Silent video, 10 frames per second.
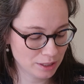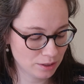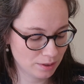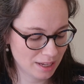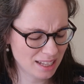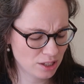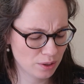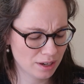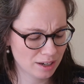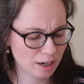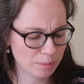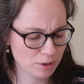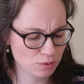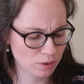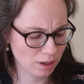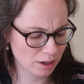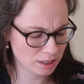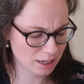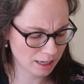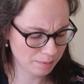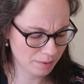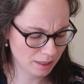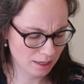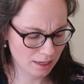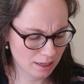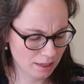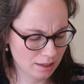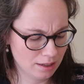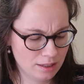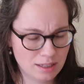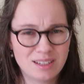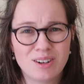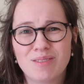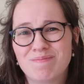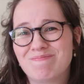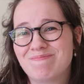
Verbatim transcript: into the diapers for a long time. So